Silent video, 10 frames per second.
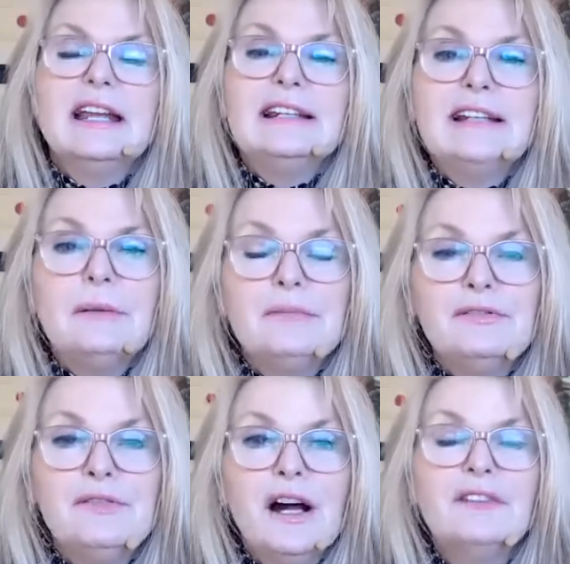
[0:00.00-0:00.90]
Number
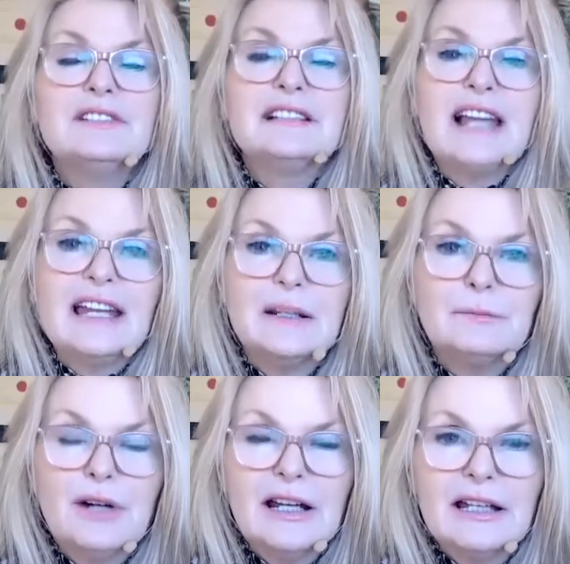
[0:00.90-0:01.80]
five, take a
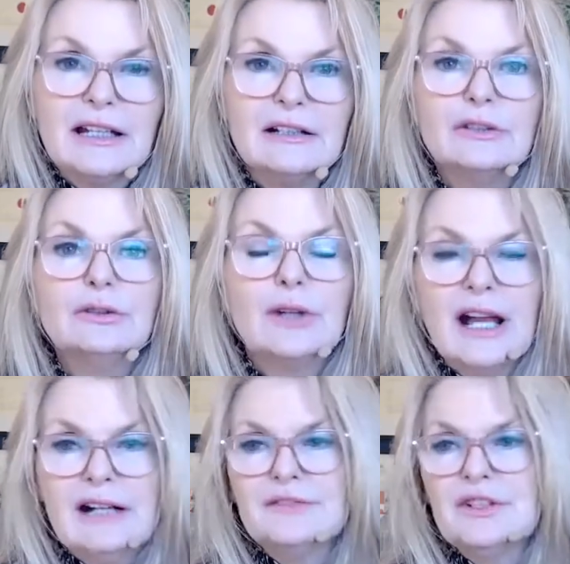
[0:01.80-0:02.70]
break. Look
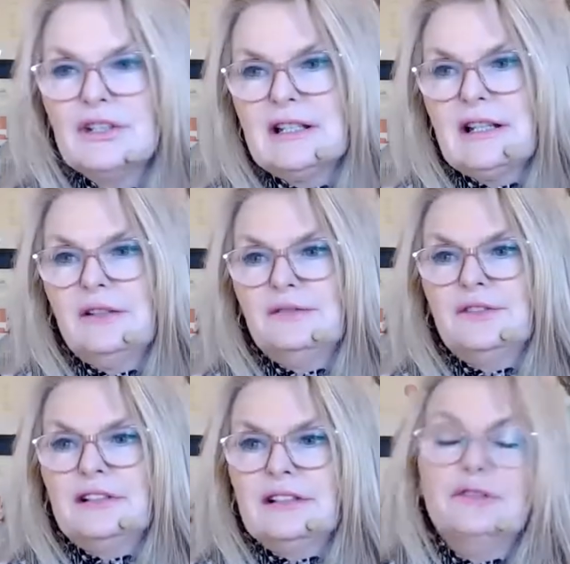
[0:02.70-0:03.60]
after yourself
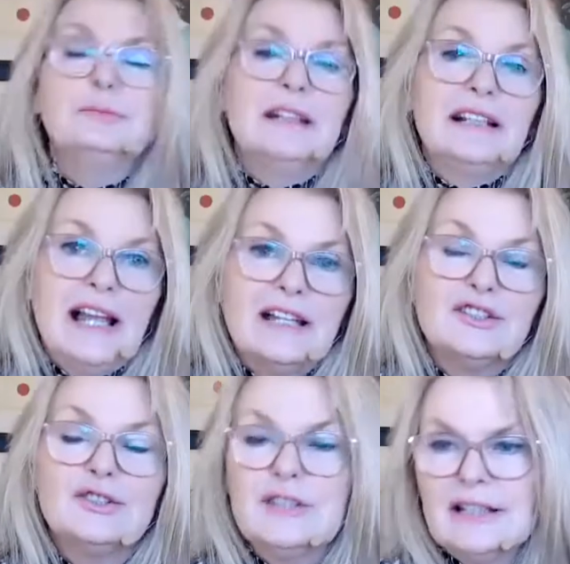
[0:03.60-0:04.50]
you'll be
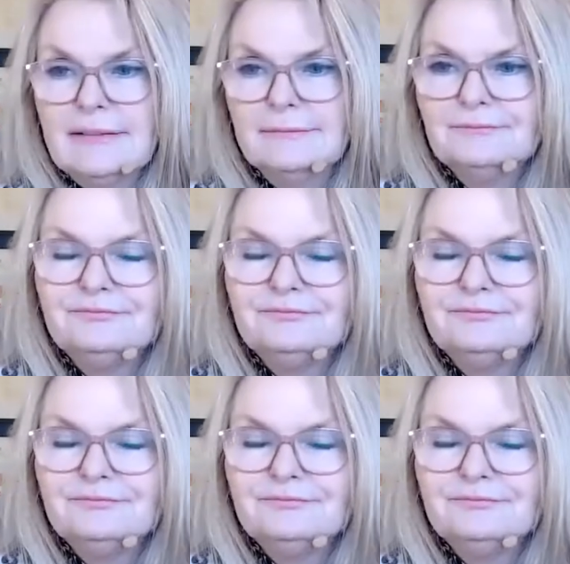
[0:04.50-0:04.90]
glad you did.